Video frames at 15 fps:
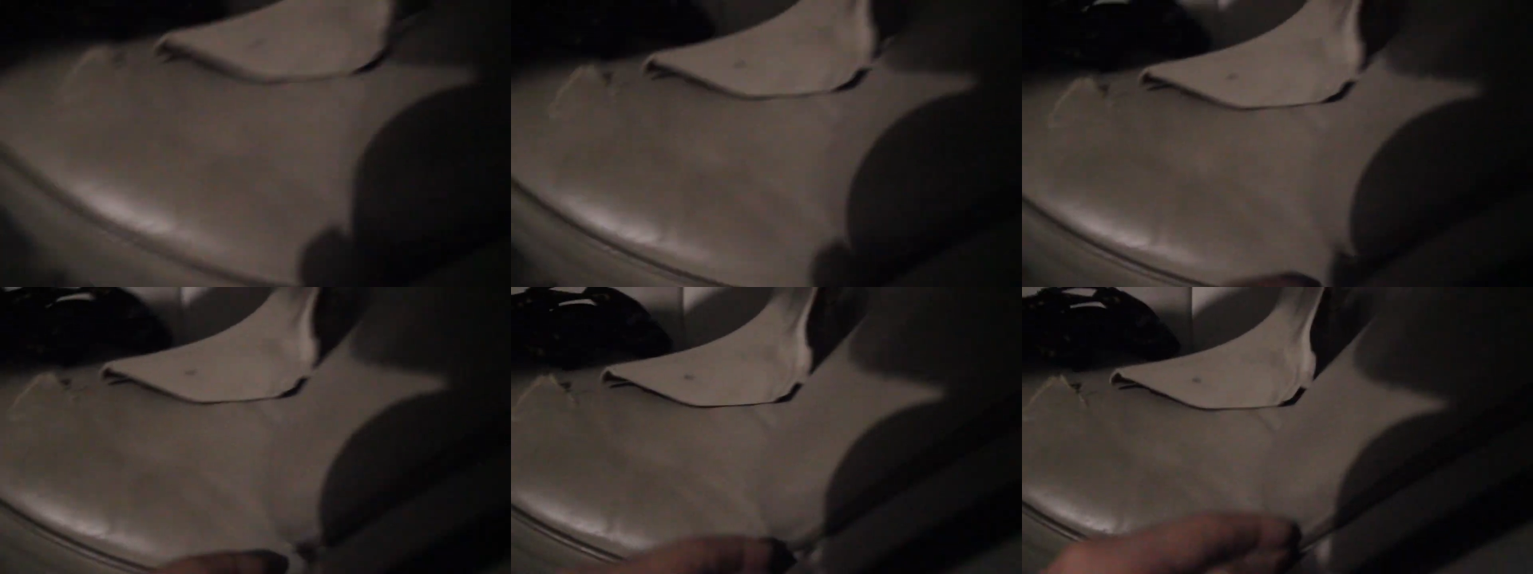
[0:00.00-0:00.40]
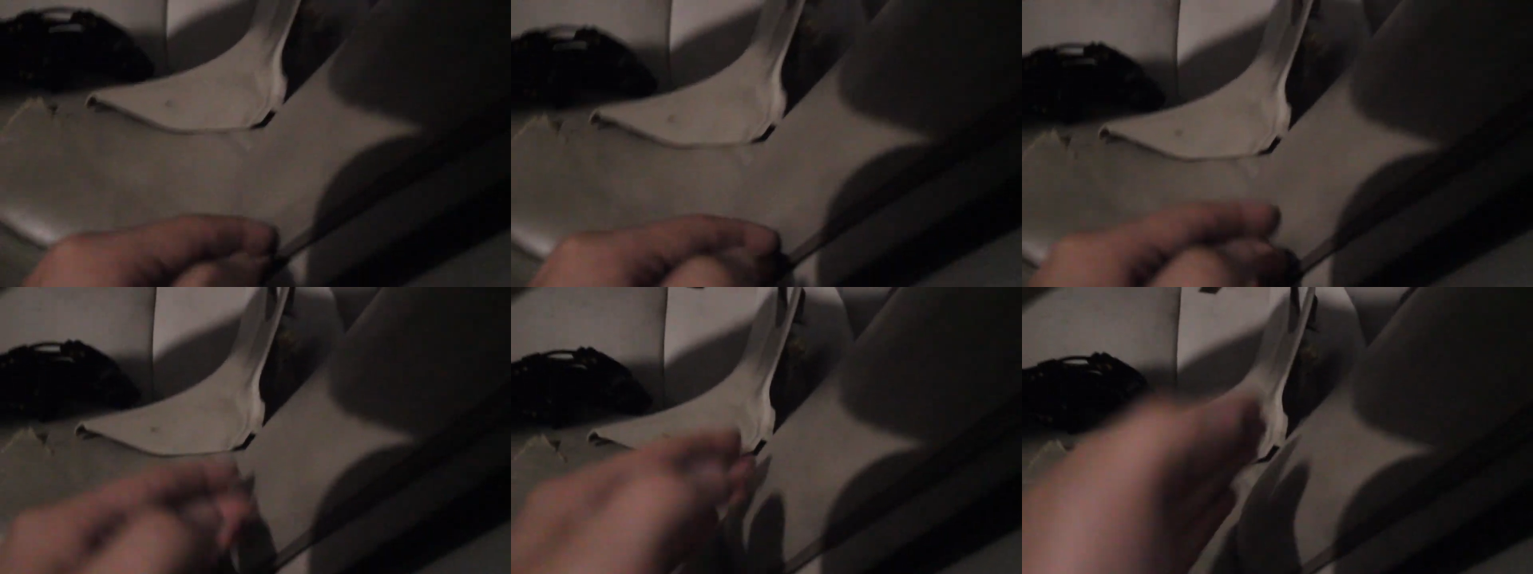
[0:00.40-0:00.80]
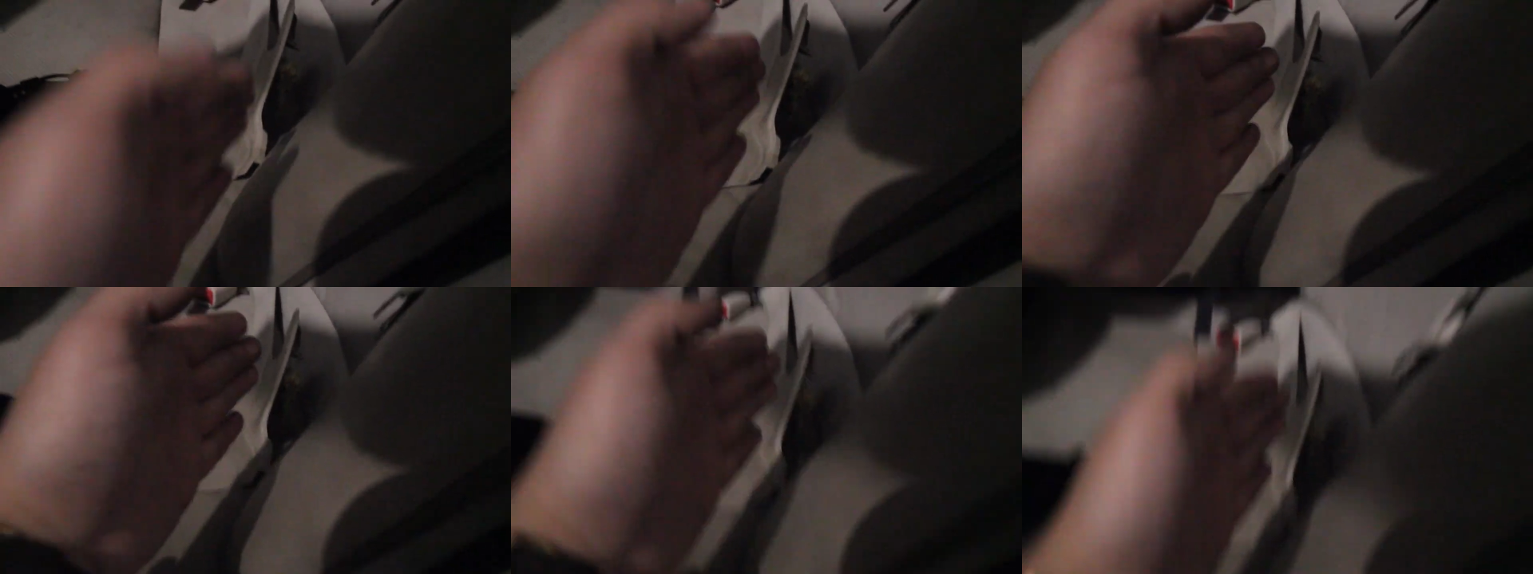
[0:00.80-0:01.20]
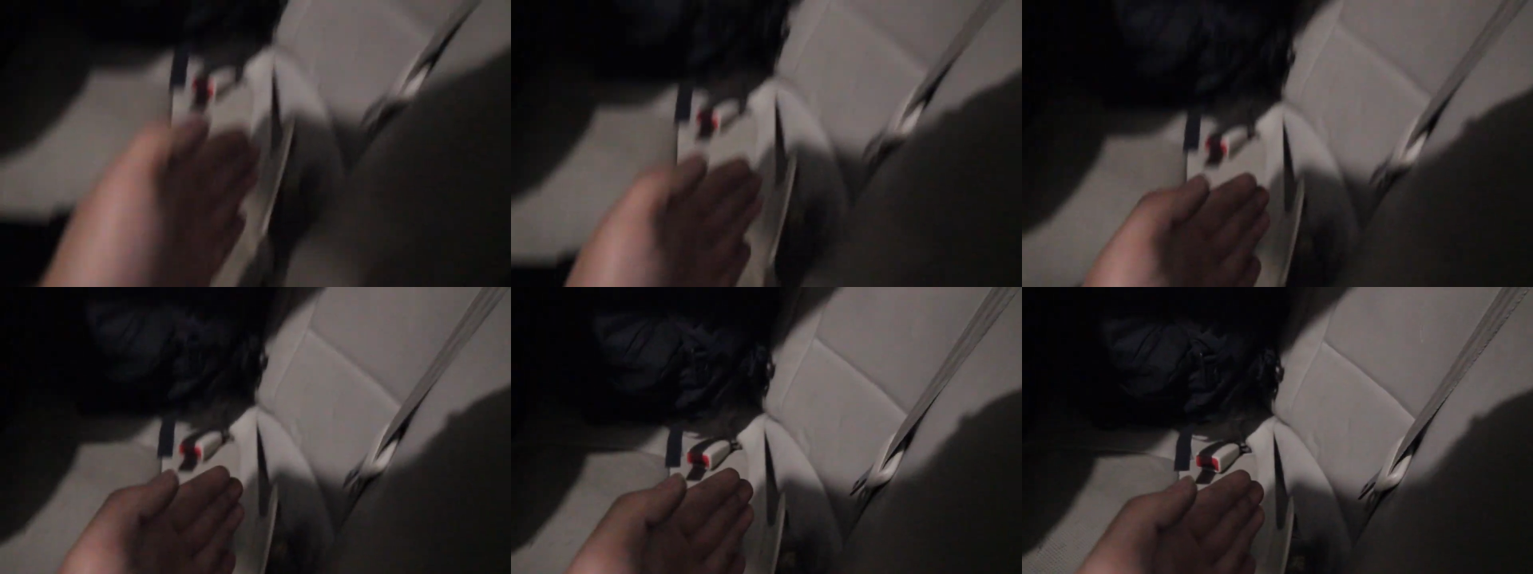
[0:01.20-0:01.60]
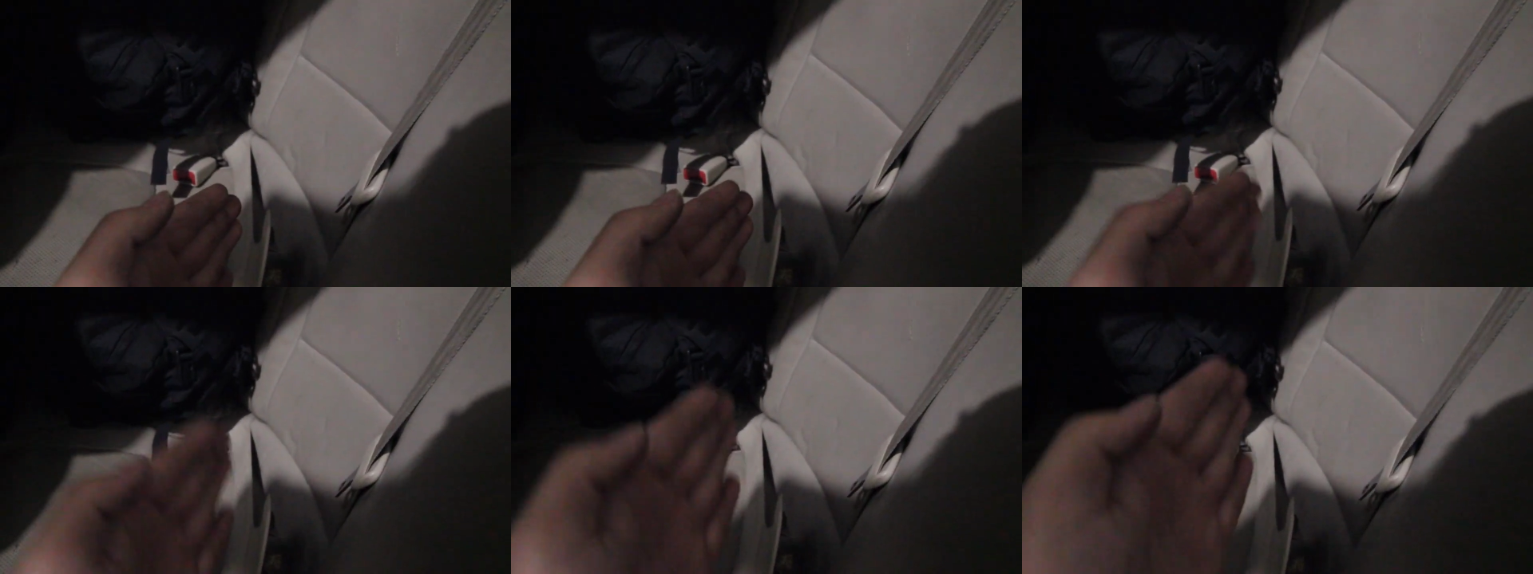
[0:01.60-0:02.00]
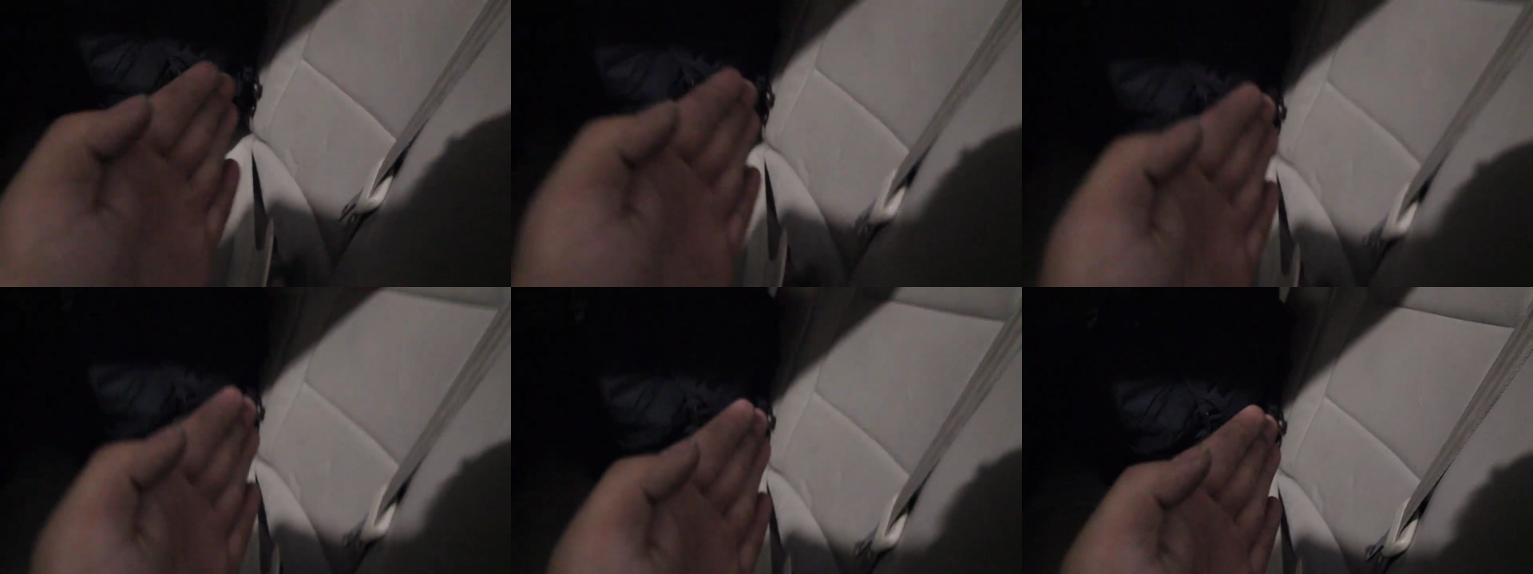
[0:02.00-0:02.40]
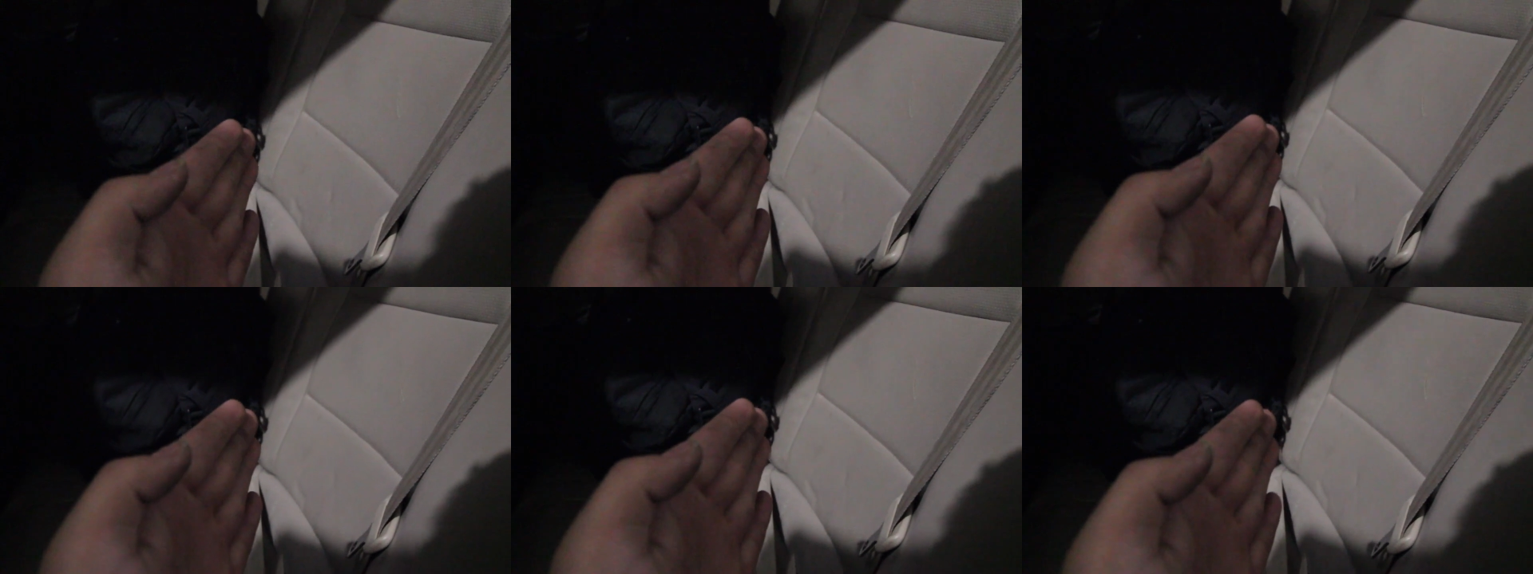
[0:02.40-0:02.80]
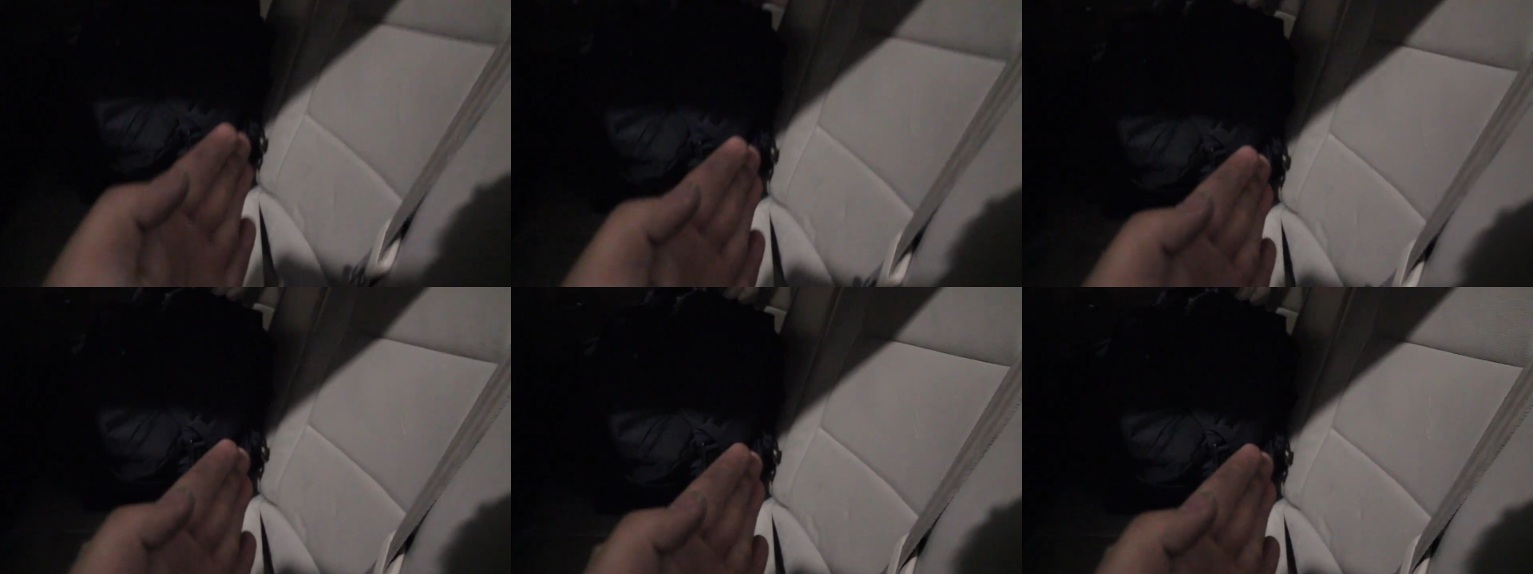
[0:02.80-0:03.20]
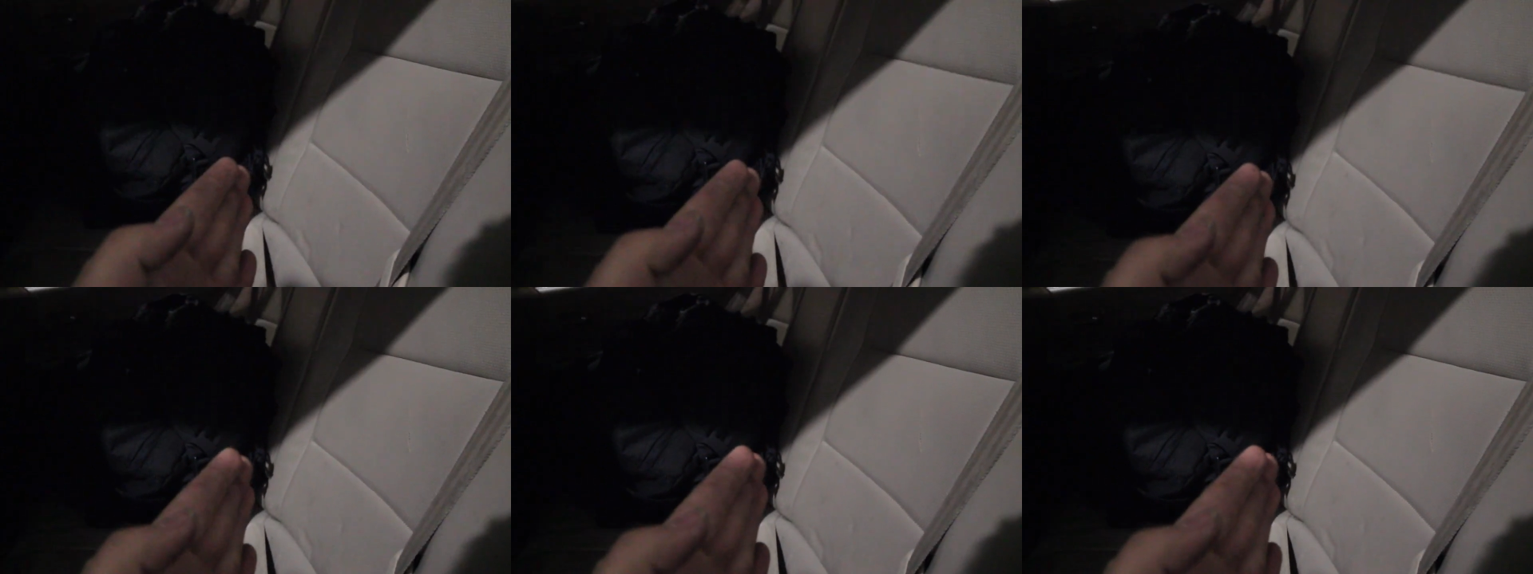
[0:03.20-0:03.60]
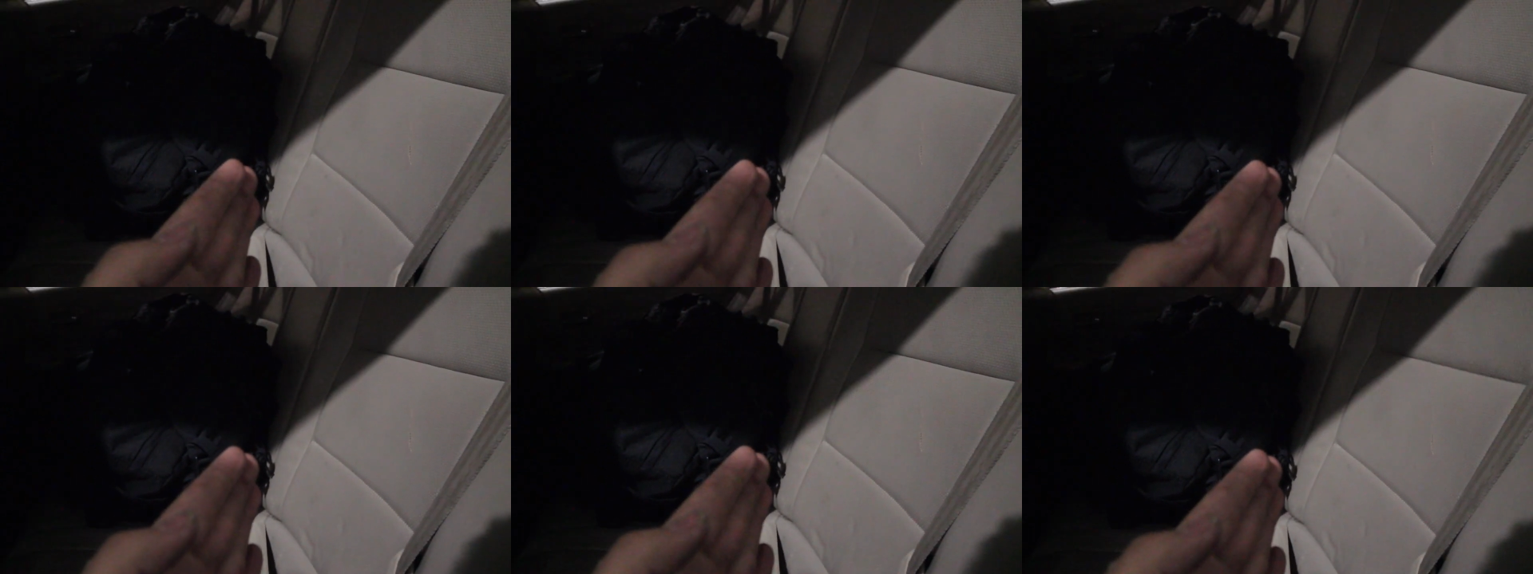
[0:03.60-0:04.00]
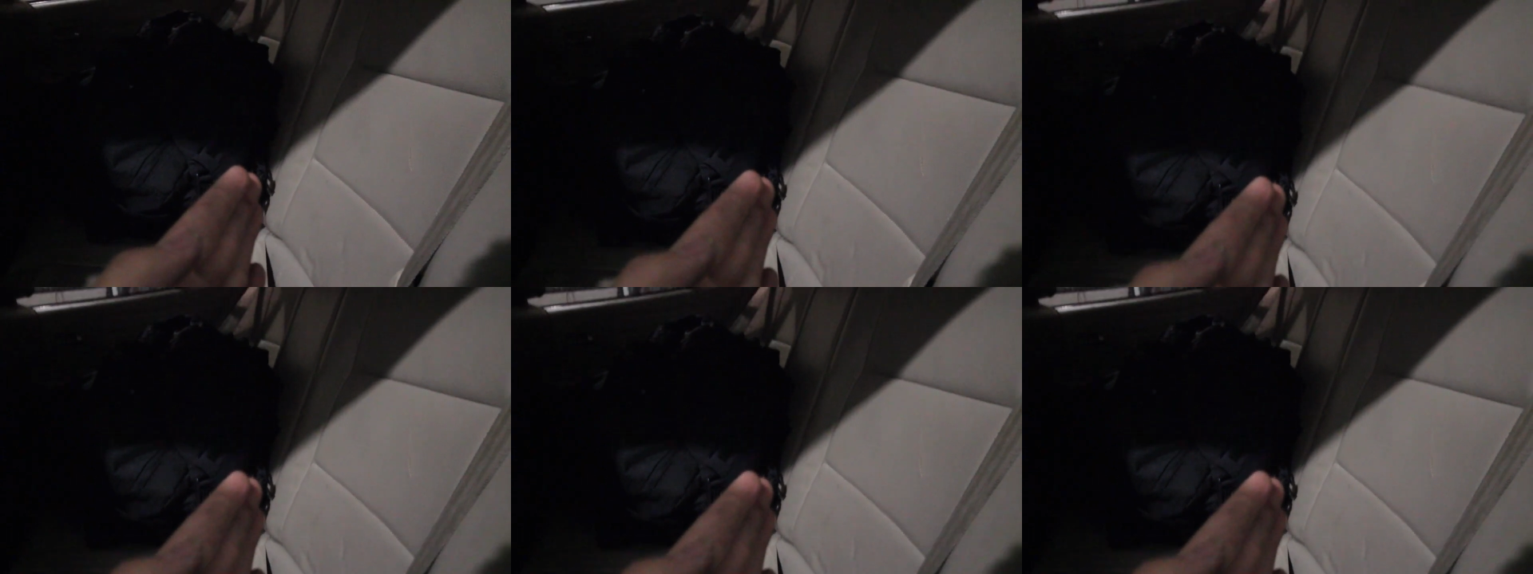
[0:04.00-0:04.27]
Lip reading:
(no speaker visible)